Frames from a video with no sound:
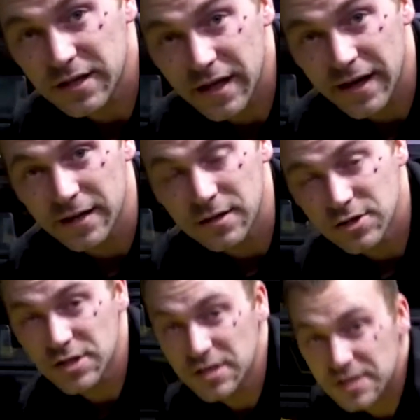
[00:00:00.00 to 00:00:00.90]
that,
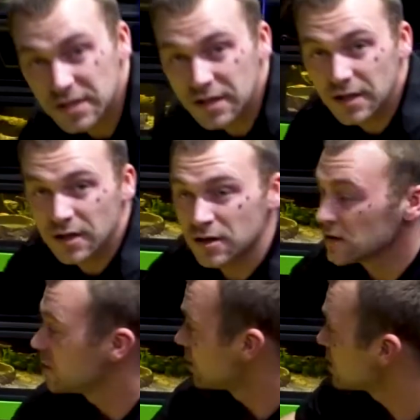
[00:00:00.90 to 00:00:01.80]
she's in here.
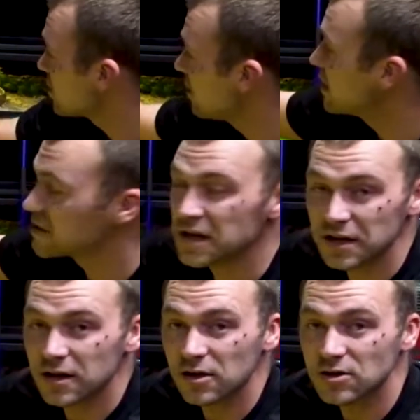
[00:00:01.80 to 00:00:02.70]
Let's go ahead and take
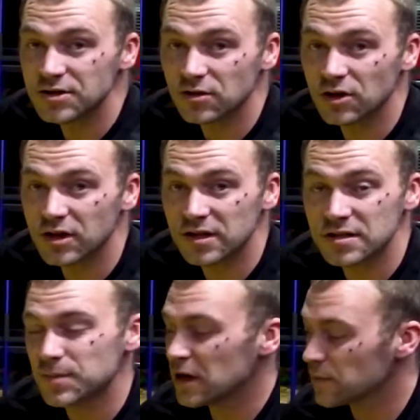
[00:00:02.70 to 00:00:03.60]
a closer look at
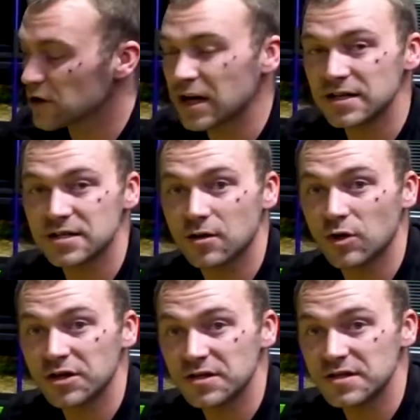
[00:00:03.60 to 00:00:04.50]
this paper, guys, and I
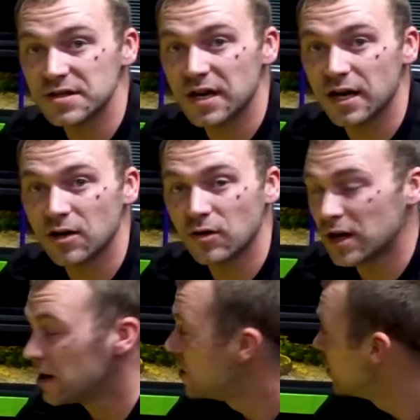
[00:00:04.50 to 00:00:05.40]
want you to see
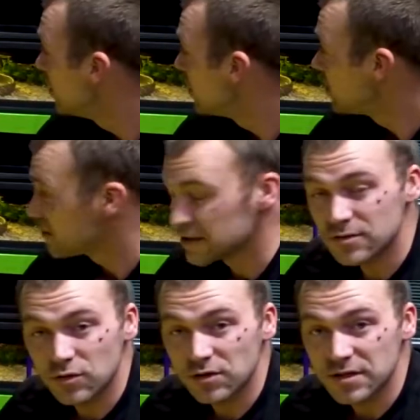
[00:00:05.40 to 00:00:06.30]
how this
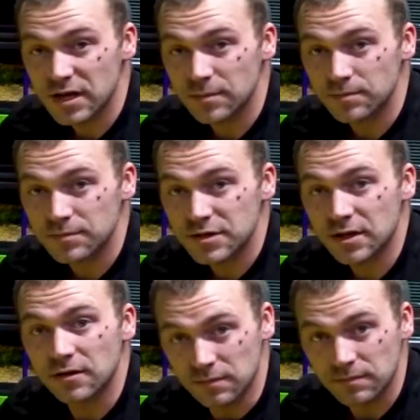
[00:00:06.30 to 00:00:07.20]
rolls up.
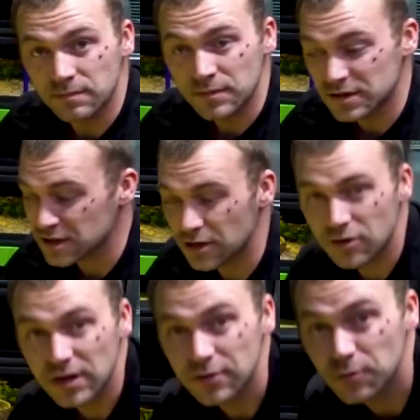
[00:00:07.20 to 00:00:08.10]
So let's get
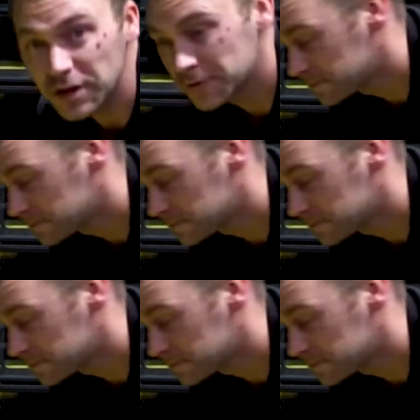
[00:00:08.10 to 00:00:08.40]
her out of the way.